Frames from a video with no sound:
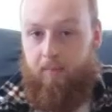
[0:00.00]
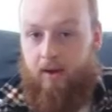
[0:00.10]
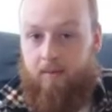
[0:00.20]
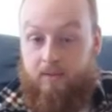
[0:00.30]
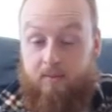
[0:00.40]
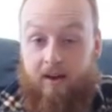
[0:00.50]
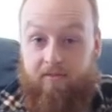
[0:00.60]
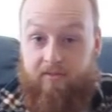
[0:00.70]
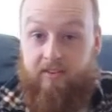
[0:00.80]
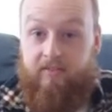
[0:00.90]
becomes about
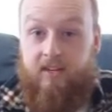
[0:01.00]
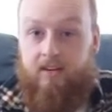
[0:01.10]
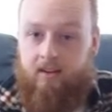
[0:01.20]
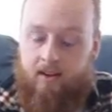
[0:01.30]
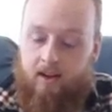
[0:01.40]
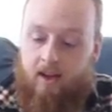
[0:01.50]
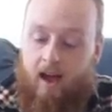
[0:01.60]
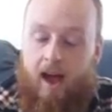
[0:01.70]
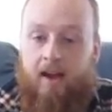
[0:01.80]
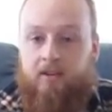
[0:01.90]
50,
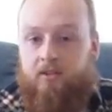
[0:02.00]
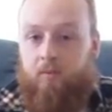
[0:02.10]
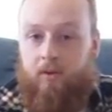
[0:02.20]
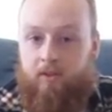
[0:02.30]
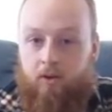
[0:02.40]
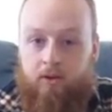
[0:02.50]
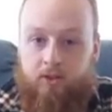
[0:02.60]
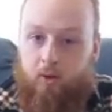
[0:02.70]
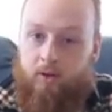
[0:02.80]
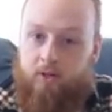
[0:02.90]
and with your
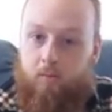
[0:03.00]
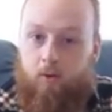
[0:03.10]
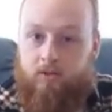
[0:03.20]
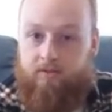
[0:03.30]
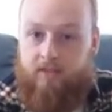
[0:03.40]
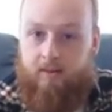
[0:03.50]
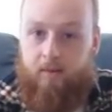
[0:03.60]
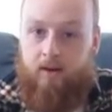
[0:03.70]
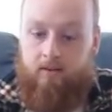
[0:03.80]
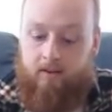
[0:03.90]
2-inch boards of
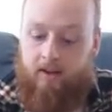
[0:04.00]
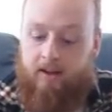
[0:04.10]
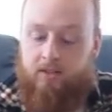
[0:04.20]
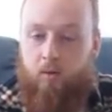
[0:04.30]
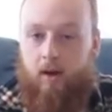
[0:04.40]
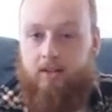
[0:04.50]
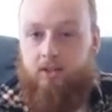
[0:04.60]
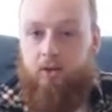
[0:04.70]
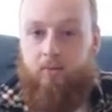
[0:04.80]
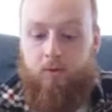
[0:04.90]
timber, it's quite
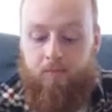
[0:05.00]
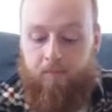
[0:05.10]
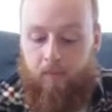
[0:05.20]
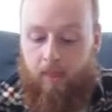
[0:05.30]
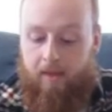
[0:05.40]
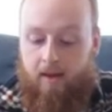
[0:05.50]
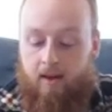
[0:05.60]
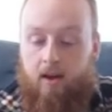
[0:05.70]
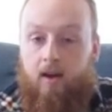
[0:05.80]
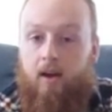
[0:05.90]
suitable.
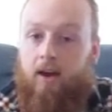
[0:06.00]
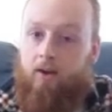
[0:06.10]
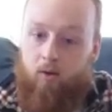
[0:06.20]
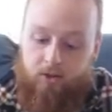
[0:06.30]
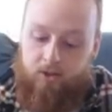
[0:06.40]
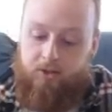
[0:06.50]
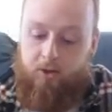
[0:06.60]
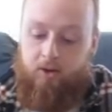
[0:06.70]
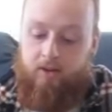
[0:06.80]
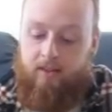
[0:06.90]
It also
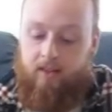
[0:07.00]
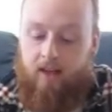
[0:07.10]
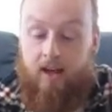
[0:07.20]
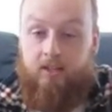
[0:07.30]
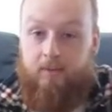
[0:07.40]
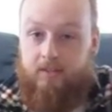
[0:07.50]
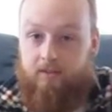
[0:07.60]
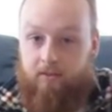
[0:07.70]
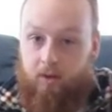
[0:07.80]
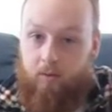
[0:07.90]
suited the larger bits
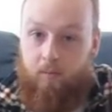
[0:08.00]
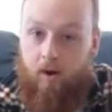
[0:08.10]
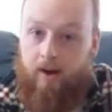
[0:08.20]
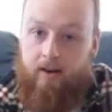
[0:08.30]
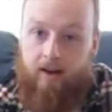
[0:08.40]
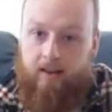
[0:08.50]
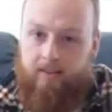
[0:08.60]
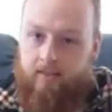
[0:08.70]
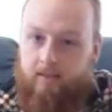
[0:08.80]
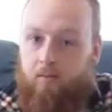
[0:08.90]
of Huon Pine I
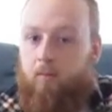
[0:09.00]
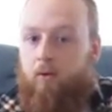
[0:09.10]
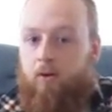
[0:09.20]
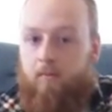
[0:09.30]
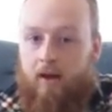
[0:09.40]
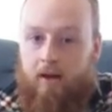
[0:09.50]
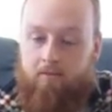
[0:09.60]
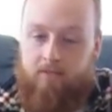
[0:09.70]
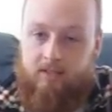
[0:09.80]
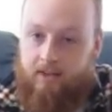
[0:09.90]
had that were about
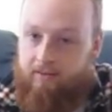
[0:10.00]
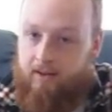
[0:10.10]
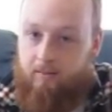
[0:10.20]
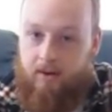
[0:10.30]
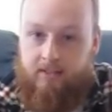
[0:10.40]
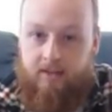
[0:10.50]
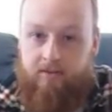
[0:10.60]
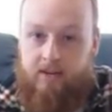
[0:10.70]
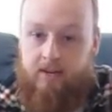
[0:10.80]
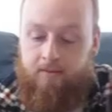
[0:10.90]
70 by
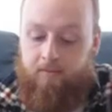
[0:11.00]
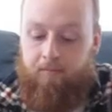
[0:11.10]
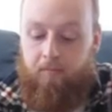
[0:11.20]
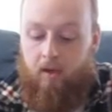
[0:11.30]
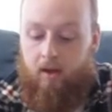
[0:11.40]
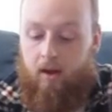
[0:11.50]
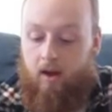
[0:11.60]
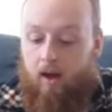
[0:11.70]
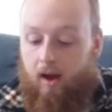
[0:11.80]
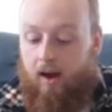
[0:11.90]
70,
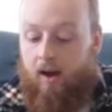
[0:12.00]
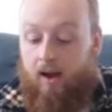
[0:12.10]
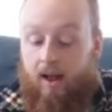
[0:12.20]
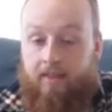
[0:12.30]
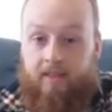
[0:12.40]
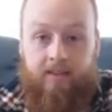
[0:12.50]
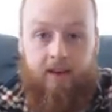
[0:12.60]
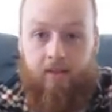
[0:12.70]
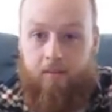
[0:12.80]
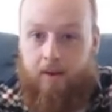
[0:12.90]
and then the
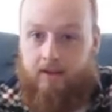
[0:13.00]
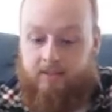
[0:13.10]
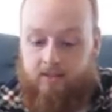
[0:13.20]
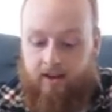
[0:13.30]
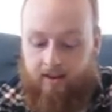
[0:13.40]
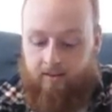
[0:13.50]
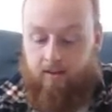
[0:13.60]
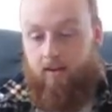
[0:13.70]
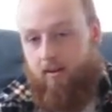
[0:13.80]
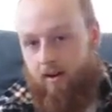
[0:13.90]
other pieces
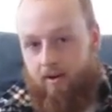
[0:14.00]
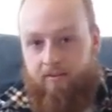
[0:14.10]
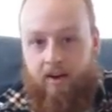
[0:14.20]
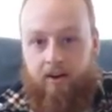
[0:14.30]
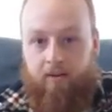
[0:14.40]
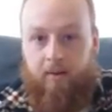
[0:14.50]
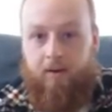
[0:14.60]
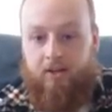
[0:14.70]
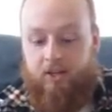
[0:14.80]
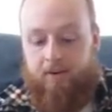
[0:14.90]
I found around
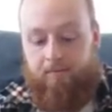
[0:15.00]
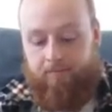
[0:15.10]
my shed.